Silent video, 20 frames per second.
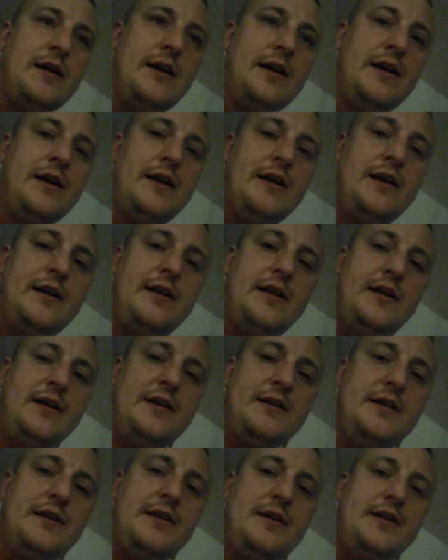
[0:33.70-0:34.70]
and
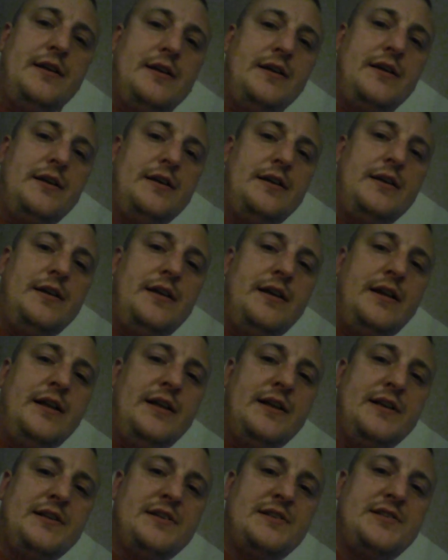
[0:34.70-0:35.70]
it it
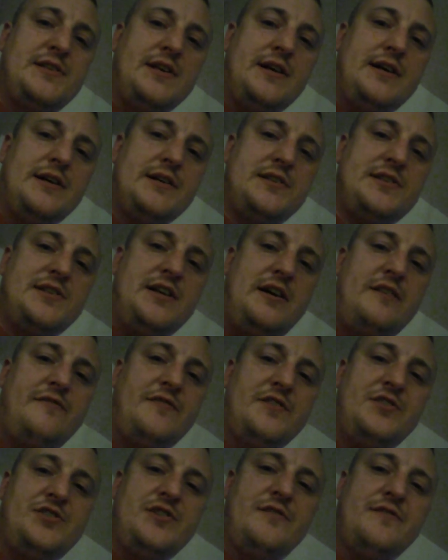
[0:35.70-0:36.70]
is uh,
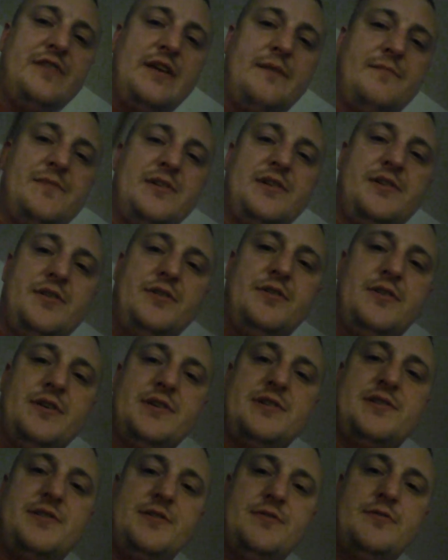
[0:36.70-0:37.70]
selfish of them to do
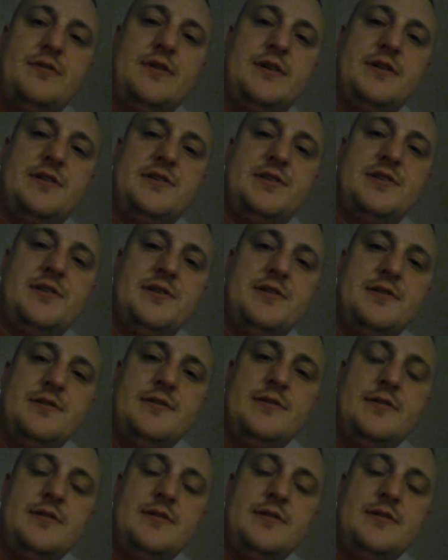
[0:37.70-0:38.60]
this to us